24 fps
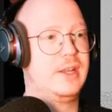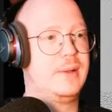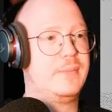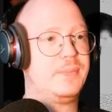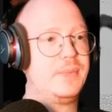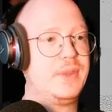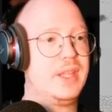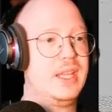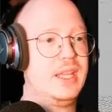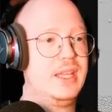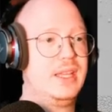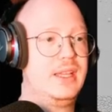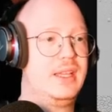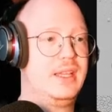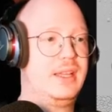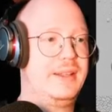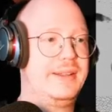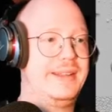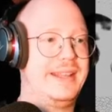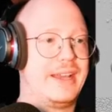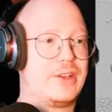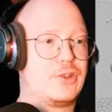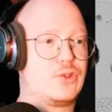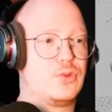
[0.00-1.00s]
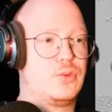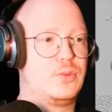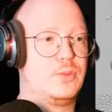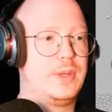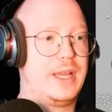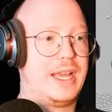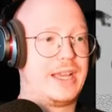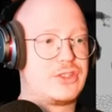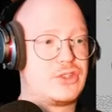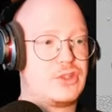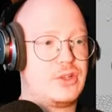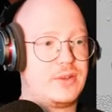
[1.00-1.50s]
Uh, the actual we
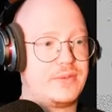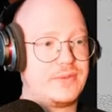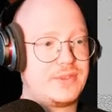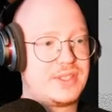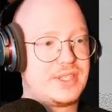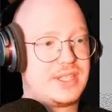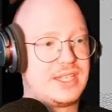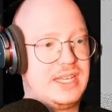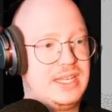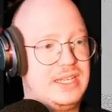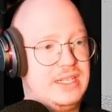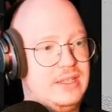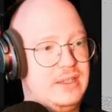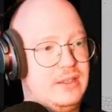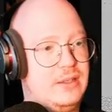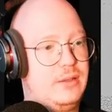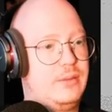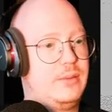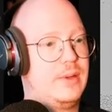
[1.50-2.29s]
actually have skin